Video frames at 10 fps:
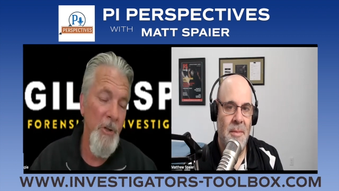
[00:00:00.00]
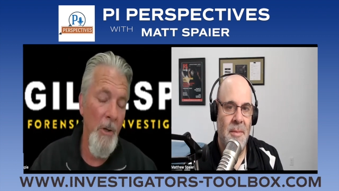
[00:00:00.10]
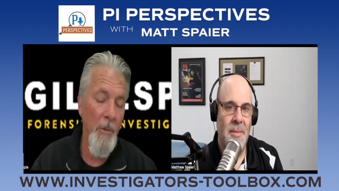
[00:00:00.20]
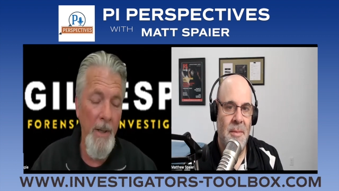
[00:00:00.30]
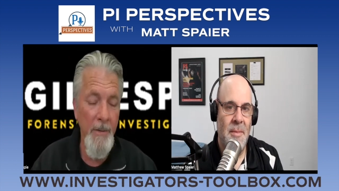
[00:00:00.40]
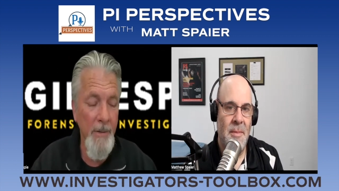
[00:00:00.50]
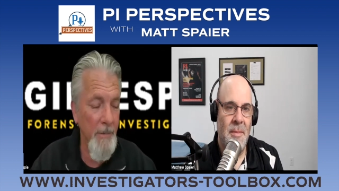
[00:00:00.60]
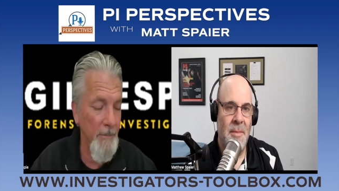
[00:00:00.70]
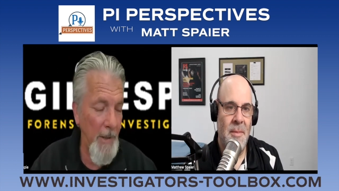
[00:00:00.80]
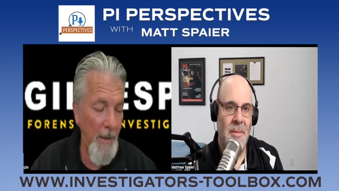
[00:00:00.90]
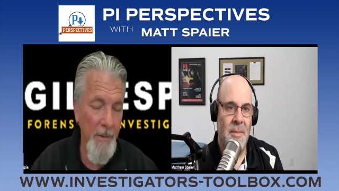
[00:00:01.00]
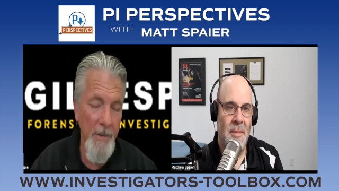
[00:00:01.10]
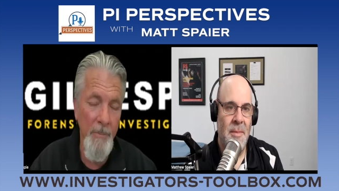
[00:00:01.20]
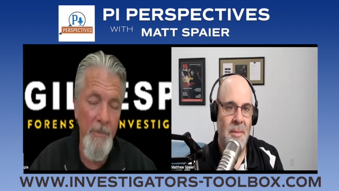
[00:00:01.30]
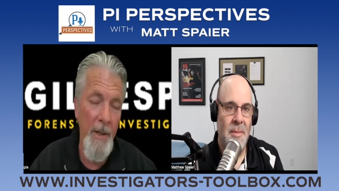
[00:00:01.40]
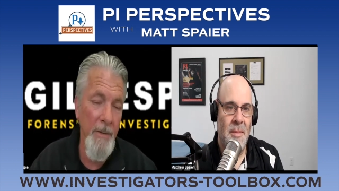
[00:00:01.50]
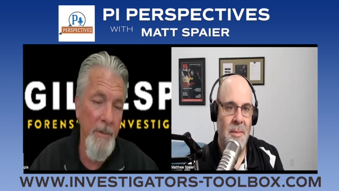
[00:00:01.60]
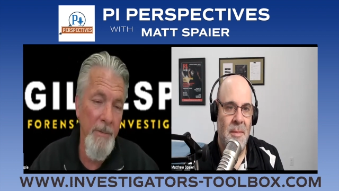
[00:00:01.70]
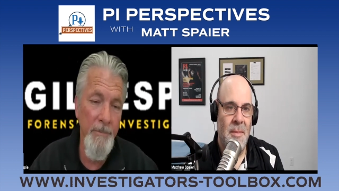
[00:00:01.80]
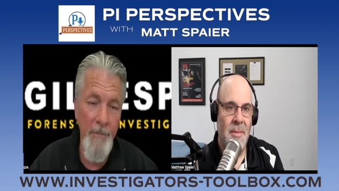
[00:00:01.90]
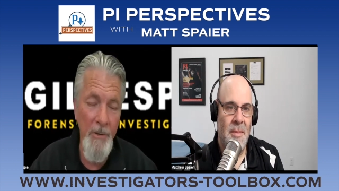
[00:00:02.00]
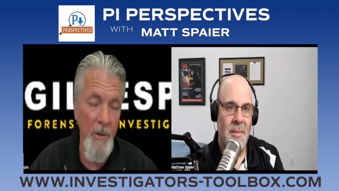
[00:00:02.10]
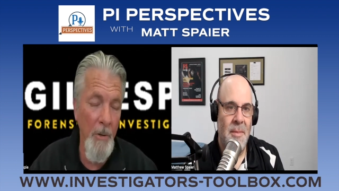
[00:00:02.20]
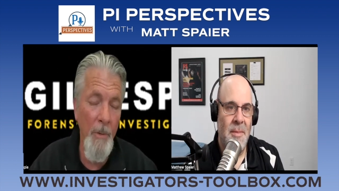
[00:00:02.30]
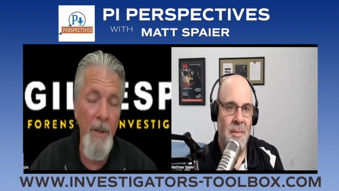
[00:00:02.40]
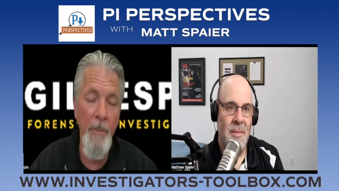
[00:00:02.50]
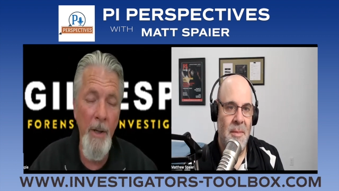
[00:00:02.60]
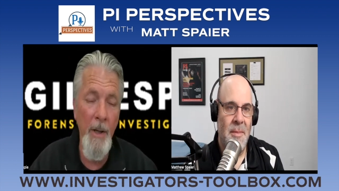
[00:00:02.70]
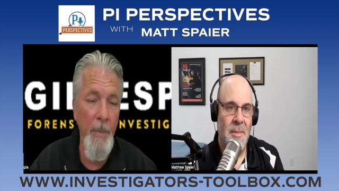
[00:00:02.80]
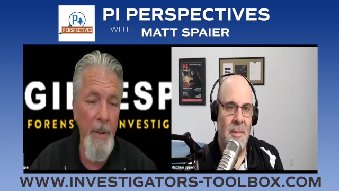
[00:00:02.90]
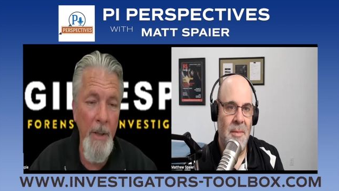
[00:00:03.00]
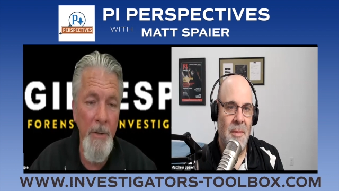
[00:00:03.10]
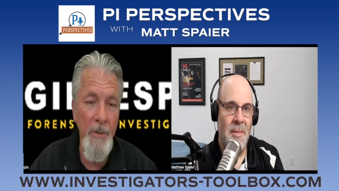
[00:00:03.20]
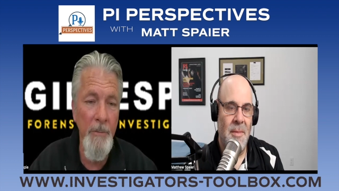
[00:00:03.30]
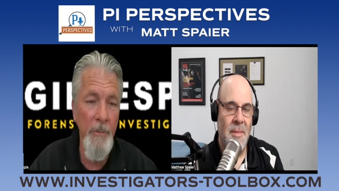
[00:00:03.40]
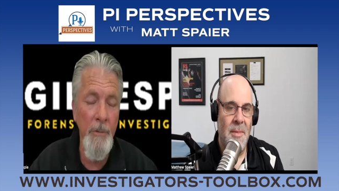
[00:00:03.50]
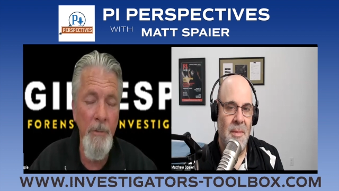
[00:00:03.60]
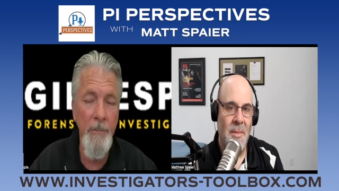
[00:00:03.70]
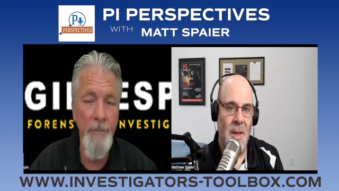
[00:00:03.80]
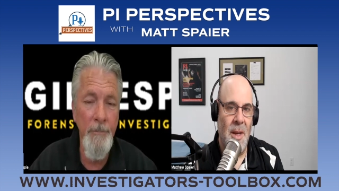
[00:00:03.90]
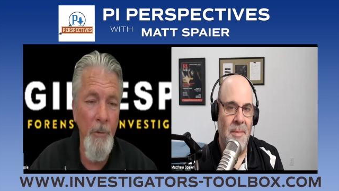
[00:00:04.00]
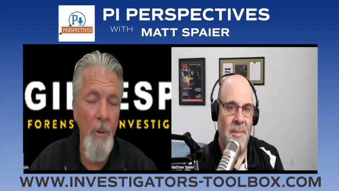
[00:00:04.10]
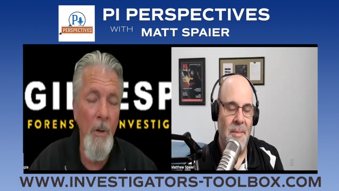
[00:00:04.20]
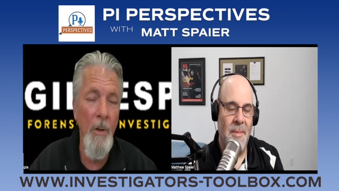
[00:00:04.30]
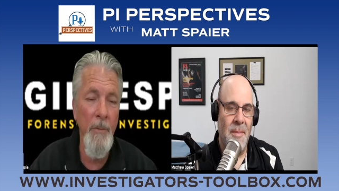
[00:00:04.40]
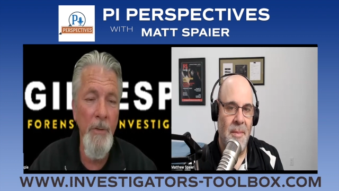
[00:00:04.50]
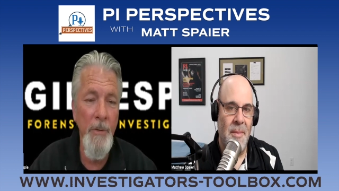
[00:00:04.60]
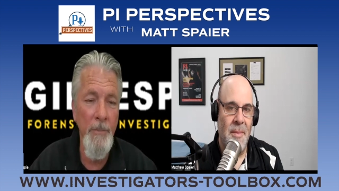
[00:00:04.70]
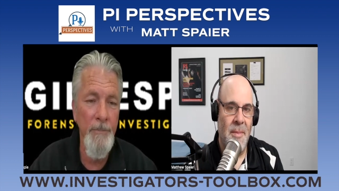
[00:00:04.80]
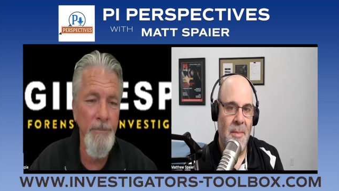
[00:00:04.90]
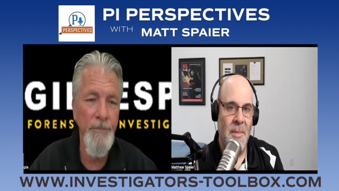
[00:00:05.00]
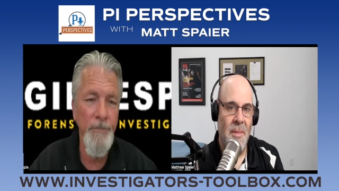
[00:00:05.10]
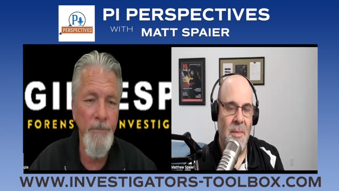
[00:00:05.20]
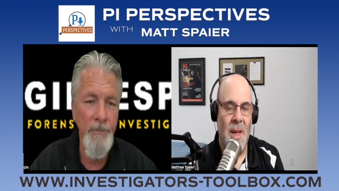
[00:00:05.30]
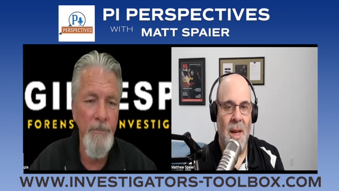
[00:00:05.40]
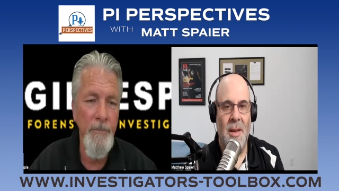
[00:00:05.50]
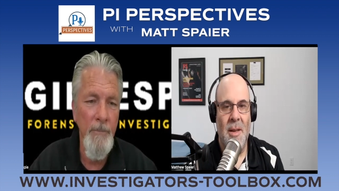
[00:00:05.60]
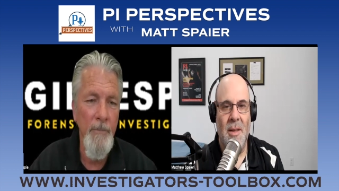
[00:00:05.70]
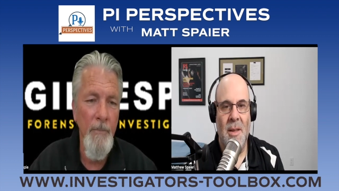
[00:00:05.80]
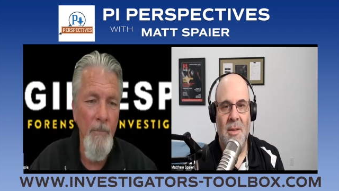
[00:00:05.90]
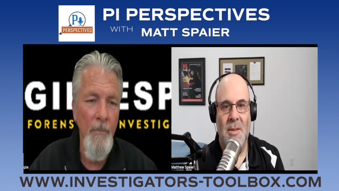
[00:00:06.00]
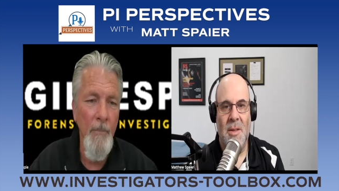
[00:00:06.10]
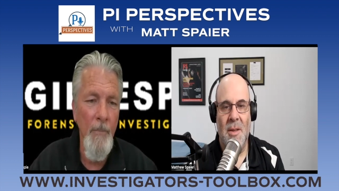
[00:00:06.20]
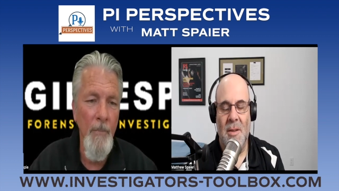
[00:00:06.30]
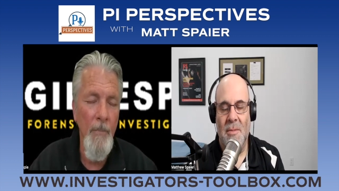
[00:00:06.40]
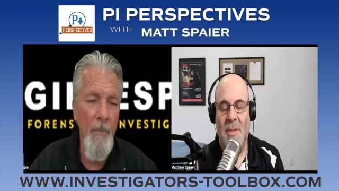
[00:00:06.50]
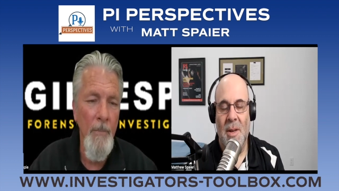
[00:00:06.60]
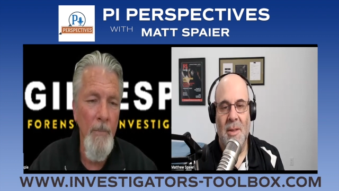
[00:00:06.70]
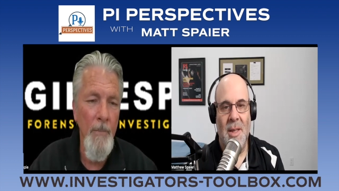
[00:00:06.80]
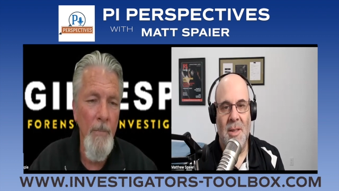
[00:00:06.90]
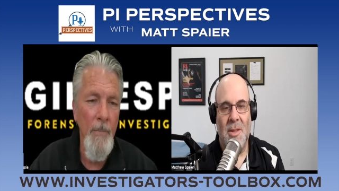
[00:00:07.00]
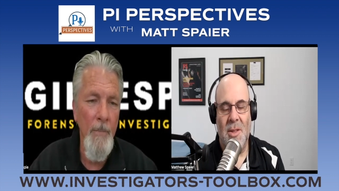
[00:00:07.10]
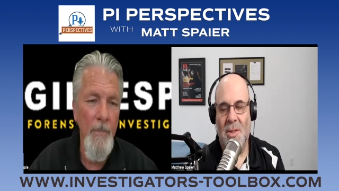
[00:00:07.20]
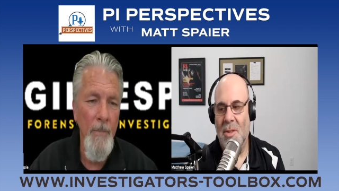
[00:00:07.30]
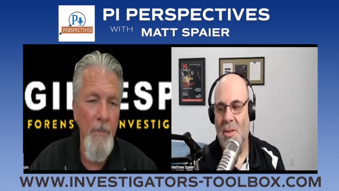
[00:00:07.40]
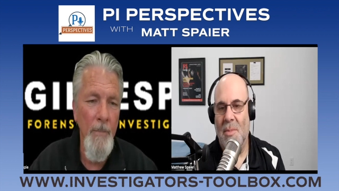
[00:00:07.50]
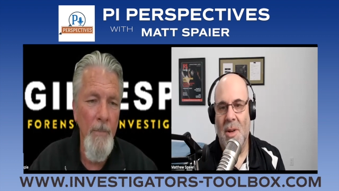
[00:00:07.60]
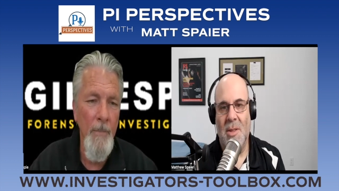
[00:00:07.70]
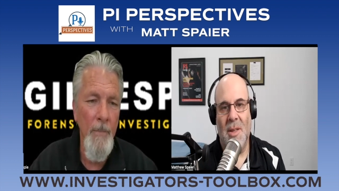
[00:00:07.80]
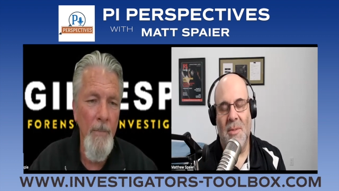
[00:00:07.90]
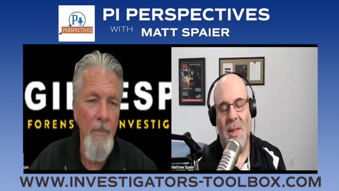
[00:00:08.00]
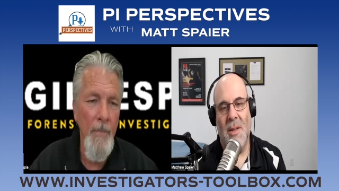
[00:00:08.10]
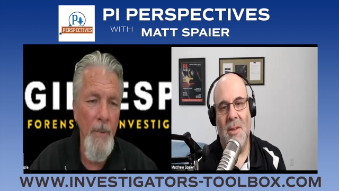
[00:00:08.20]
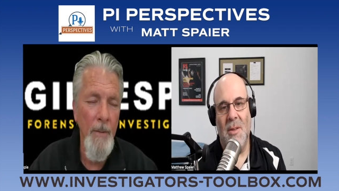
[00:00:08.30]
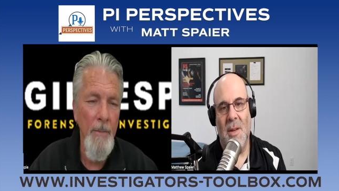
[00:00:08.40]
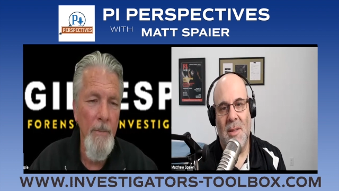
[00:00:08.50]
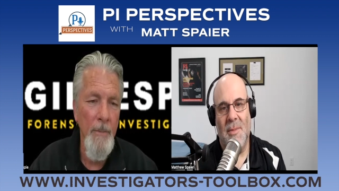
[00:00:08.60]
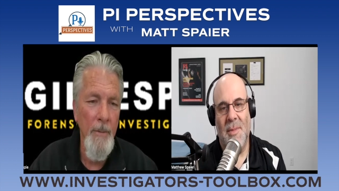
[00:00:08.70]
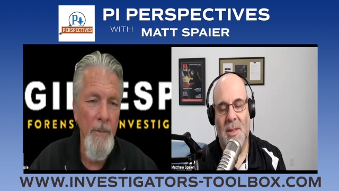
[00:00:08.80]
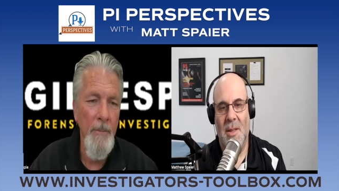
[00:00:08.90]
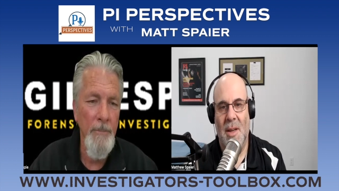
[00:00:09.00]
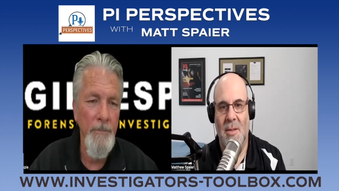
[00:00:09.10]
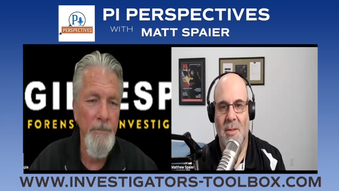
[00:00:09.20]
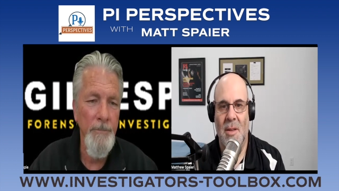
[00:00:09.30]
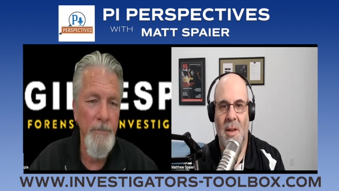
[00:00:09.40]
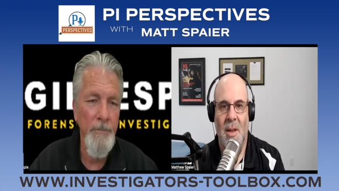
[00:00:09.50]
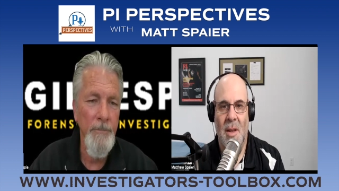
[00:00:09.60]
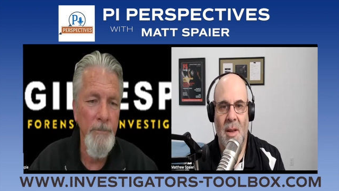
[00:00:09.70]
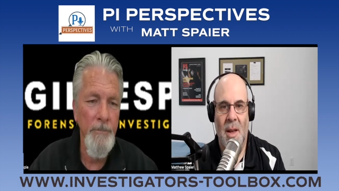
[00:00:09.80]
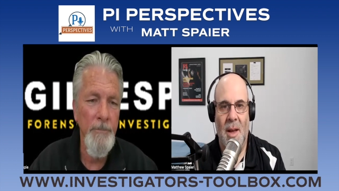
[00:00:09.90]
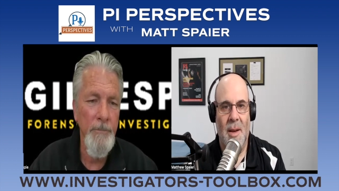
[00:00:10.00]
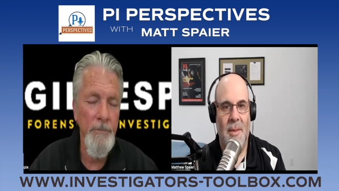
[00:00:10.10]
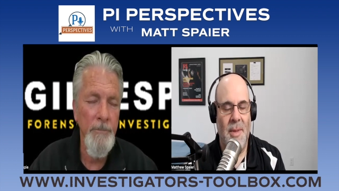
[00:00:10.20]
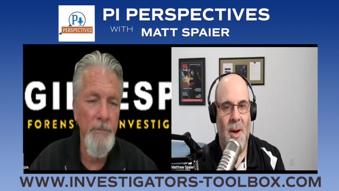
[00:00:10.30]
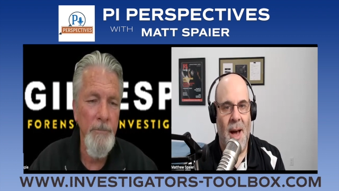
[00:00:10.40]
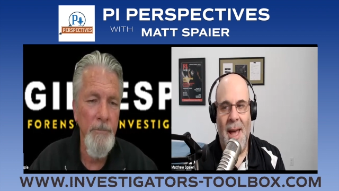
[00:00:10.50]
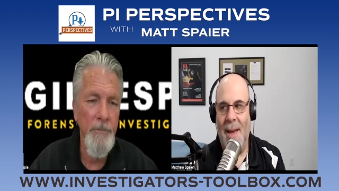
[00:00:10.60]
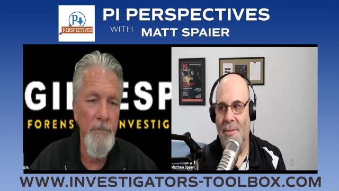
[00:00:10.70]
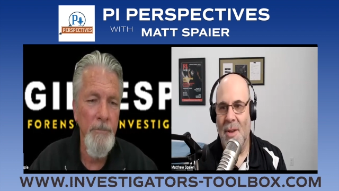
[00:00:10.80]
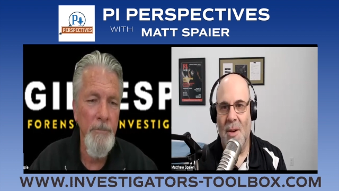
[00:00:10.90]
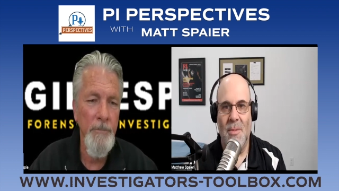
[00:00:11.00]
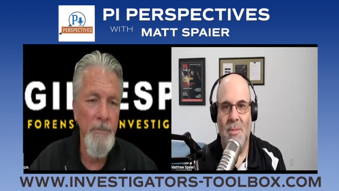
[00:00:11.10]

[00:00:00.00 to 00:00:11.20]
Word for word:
Speaker 1: so that's that's that's that's a great recommendation for yeah. for all of us.
Speaker 2: Yeah, and it, there's there really is just so much that we can do as investigators. Um, you know, I have no